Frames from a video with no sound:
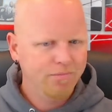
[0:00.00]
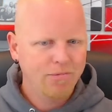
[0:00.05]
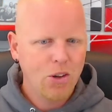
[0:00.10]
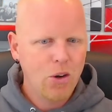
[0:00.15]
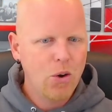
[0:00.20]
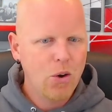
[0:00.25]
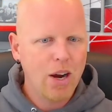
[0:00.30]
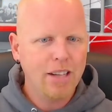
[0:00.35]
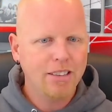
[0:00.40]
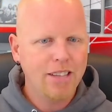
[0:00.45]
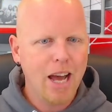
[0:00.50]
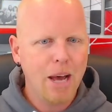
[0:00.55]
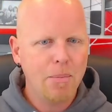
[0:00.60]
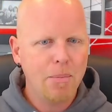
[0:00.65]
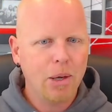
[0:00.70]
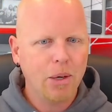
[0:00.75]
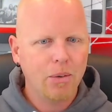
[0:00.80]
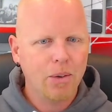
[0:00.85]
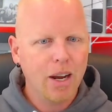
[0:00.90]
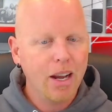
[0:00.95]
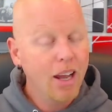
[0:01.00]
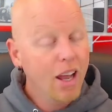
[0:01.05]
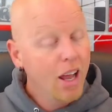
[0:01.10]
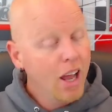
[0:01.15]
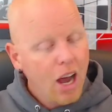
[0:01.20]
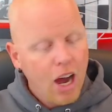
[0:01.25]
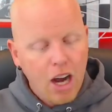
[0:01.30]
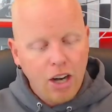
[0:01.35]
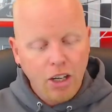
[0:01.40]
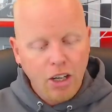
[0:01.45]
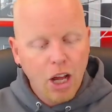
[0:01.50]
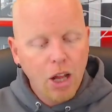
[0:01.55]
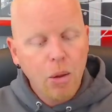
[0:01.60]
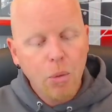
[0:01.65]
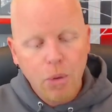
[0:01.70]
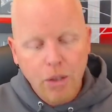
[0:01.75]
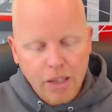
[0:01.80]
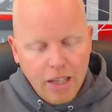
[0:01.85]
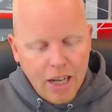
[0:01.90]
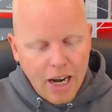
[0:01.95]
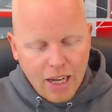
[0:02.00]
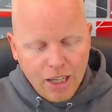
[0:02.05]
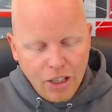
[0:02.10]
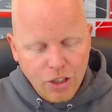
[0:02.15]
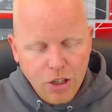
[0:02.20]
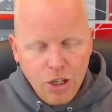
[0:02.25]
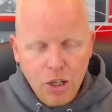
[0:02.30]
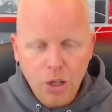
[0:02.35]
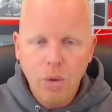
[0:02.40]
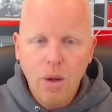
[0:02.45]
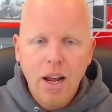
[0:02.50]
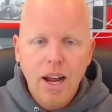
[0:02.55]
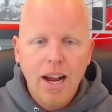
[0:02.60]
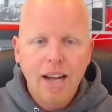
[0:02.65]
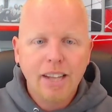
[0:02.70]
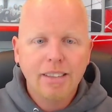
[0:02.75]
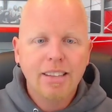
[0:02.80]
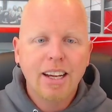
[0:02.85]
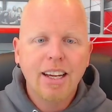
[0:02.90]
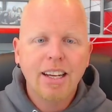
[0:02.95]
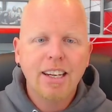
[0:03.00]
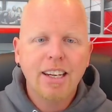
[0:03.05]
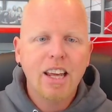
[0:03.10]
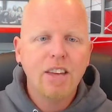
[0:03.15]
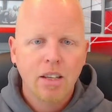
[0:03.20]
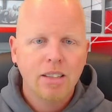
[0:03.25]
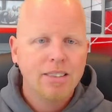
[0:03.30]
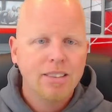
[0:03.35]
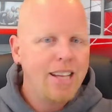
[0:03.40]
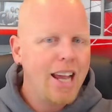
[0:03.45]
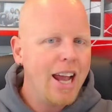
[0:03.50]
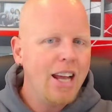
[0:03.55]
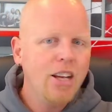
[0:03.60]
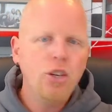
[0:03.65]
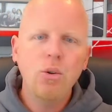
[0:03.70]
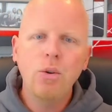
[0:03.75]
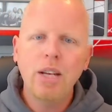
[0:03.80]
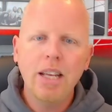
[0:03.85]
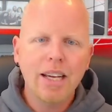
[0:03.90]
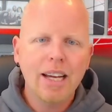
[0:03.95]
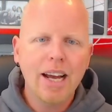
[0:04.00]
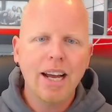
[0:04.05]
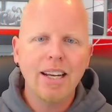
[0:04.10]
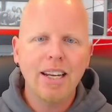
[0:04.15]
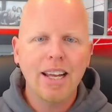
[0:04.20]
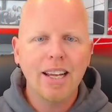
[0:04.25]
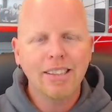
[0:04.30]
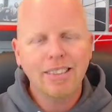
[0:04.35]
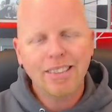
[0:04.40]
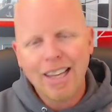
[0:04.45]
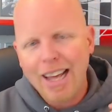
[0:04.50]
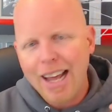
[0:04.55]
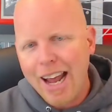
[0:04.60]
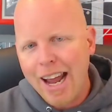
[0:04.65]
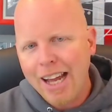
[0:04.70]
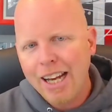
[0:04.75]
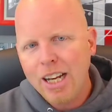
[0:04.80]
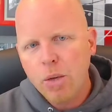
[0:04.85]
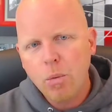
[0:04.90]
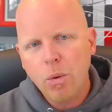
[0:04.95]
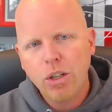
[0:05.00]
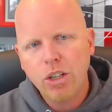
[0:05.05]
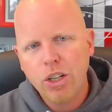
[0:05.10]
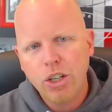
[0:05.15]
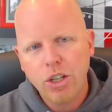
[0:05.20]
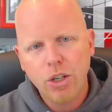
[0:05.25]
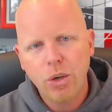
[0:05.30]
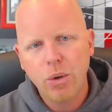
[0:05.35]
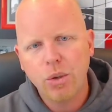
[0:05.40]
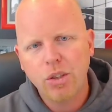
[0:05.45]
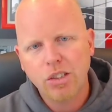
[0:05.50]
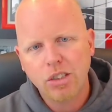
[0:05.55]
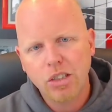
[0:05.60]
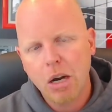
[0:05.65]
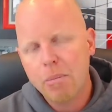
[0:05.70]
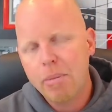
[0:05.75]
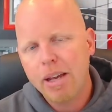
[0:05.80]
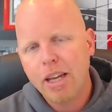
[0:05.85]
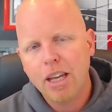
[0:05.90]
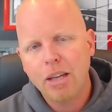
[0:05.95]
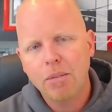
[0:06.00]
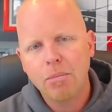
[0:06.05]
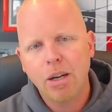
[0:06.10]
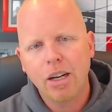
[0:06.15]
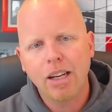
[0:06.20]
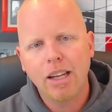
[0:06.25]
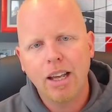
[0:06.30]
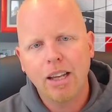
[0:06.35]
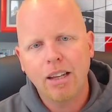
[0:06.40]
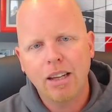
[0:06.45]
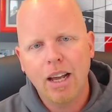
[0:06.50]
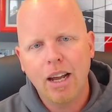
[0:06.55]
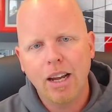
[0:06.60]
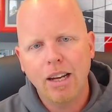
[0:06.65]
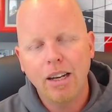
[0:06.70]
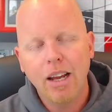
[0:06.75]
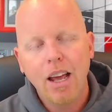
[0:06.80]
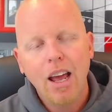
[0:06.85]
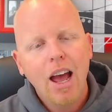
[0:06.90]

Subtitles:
Great topic, right? Another one that I could do is I could give you 10 unique ideas that anyone could do to start making money online.